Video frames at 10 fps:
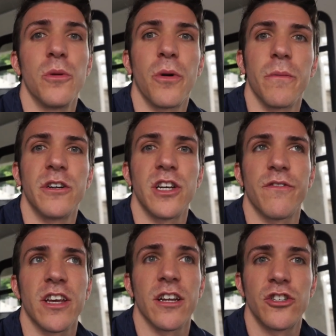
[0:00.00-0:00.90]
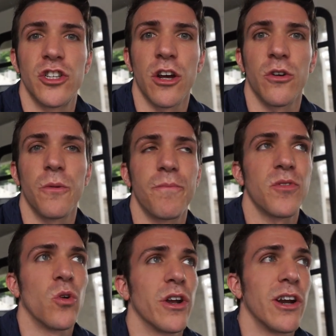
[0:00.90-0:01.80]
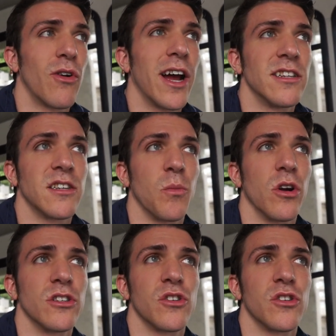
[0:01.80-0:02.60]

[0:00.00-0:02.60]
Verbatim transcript: you pretty much have to get a shuttle or get a ride somewhere.